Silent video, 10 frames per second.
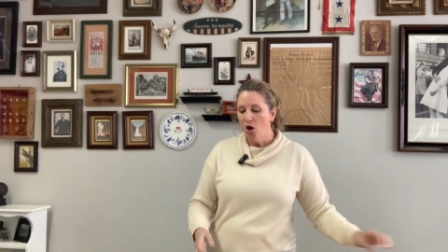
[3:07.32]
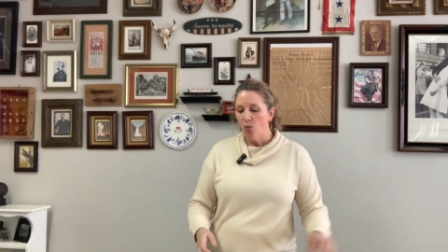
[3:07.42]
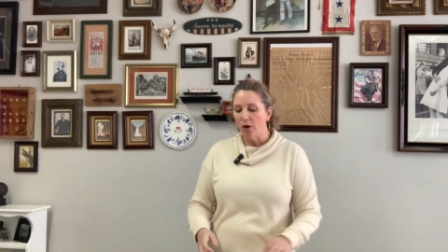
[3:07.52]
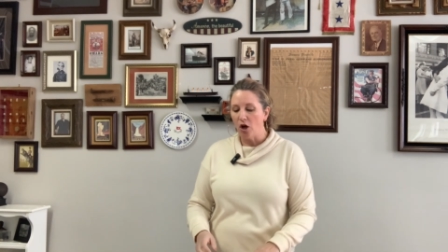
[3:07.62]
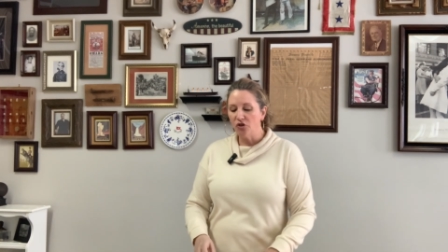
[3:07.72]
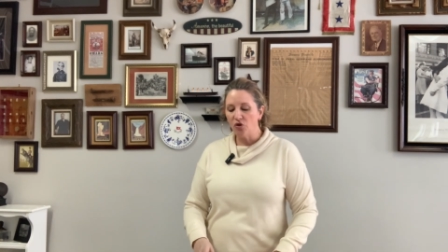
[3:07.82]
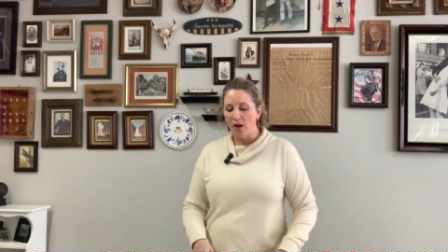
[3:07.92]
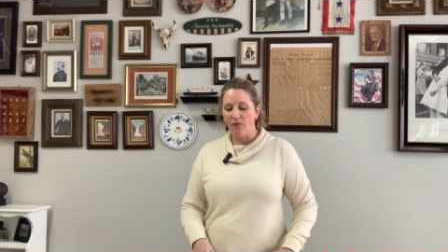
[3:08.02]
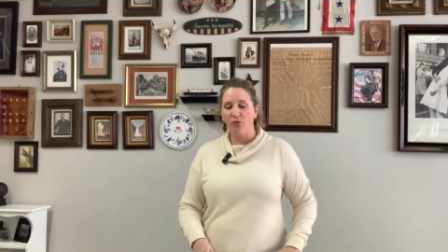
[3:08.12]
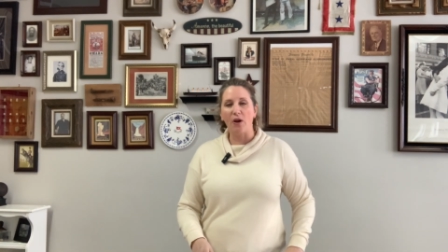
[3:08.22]
We also
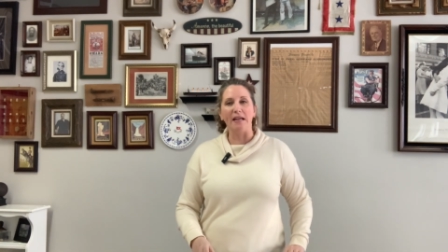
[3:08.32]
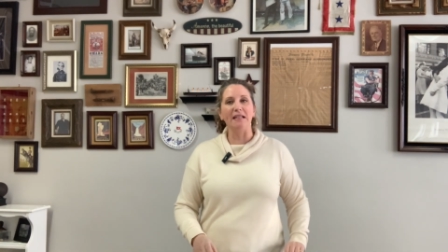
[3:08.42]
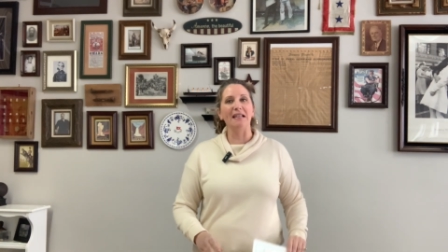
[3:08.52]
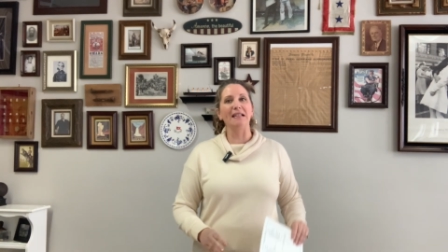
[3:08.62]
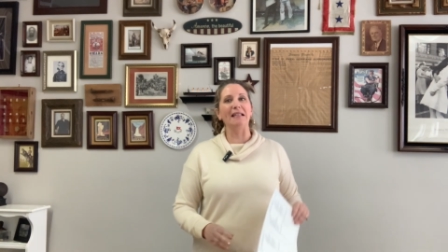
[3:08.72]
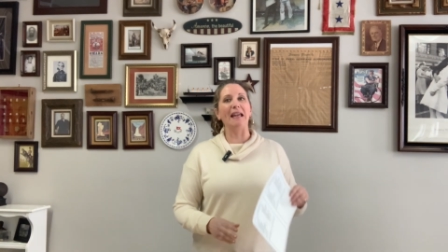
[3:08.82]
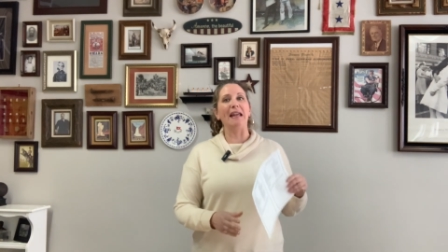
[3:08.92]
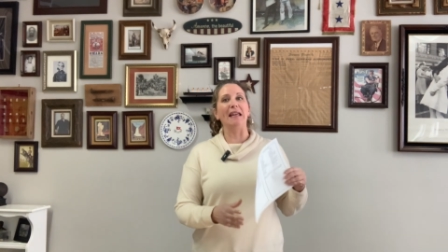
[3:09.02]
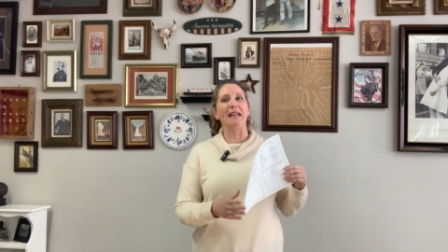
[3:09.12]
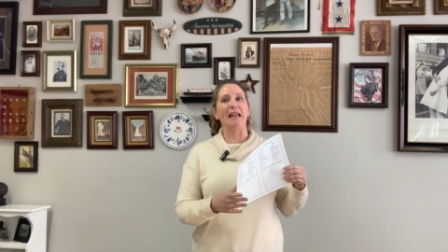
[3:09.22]
have phrases
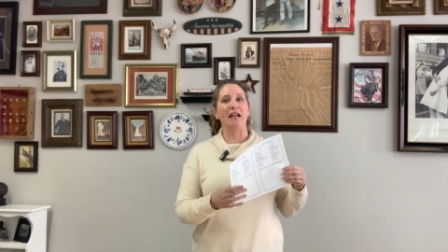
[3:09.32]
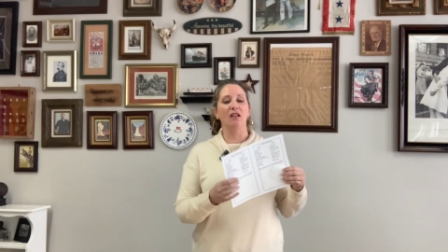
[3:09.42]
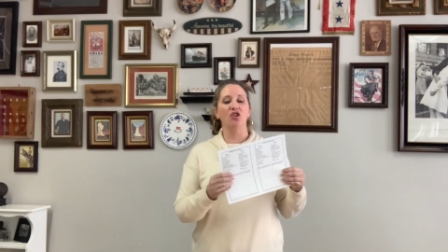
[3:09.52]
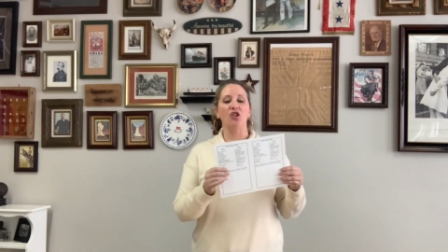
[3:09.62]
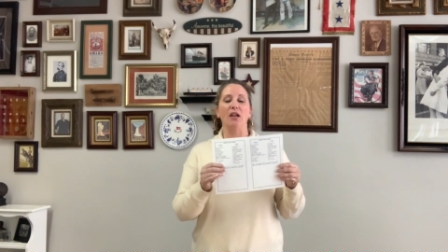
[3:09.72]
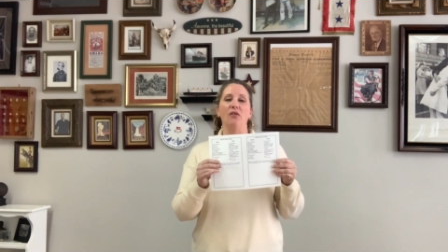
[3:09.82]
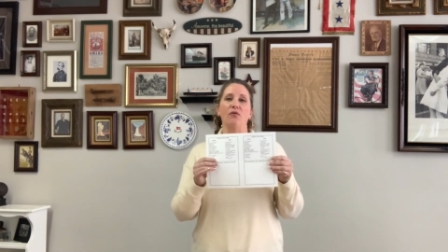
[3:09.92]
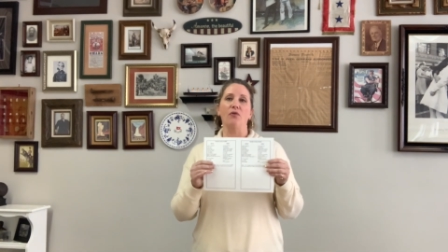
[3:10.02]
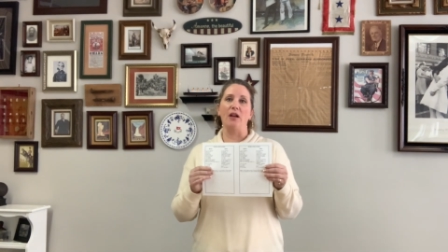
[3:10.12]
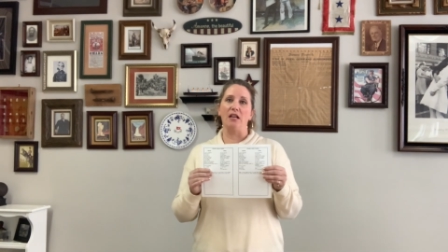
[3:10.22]
in English and
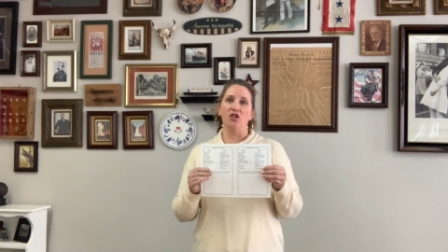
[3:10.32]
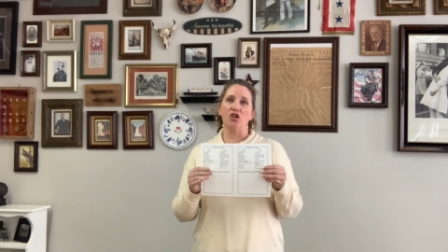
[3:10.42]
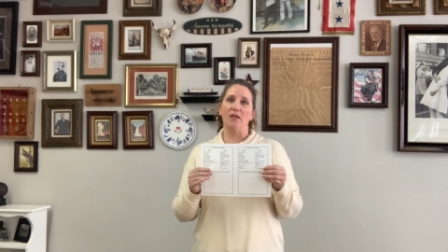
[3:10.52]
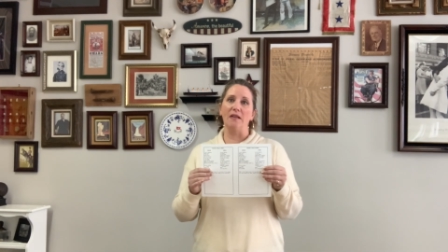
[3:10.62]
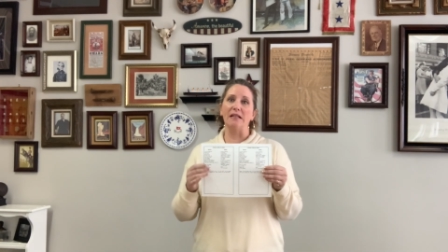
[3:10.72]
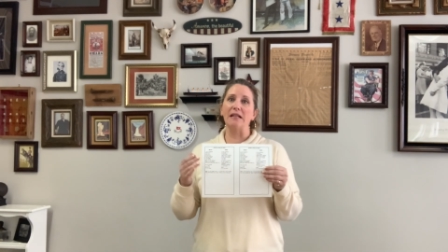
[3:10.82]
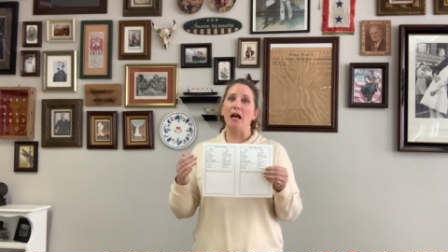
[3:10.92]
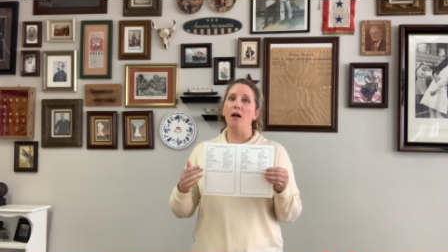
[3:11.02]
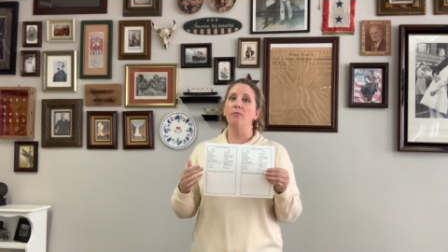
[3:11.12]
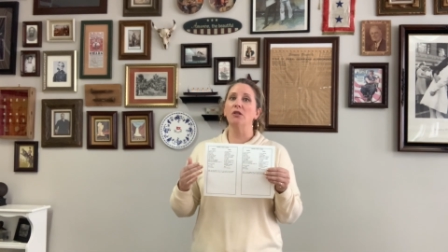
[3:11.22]
French, and this
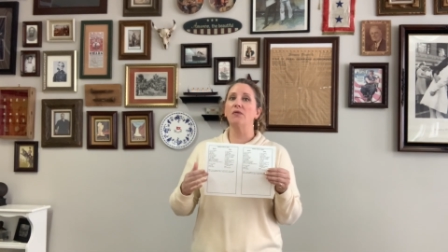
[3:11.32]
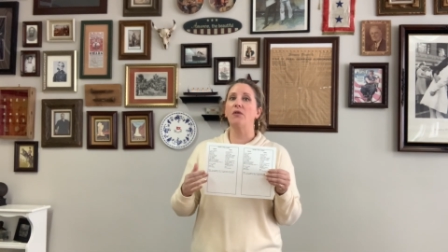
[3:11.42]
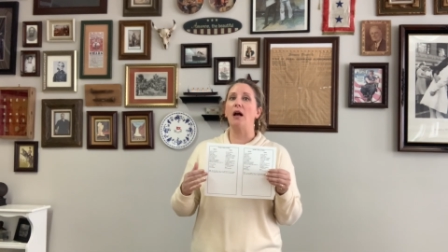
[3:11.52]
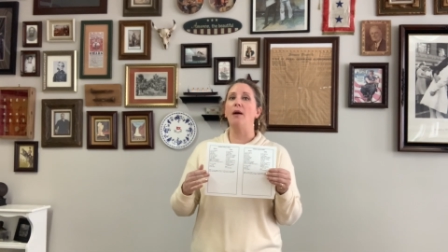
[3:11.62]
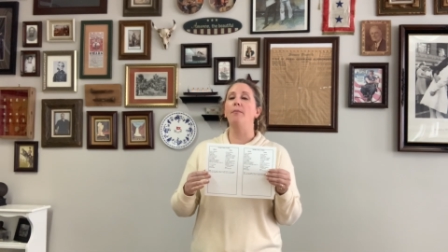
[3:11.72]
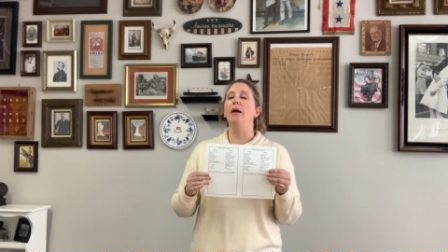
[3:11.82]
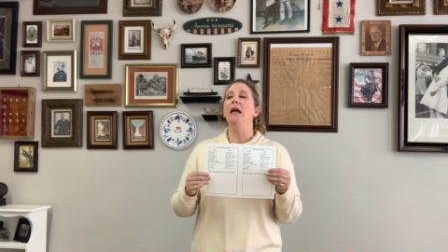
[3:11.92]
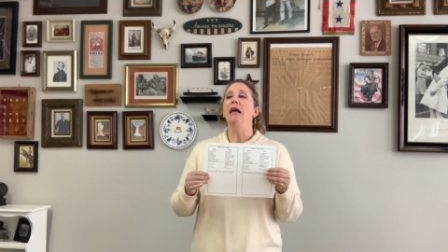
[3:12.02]
comes from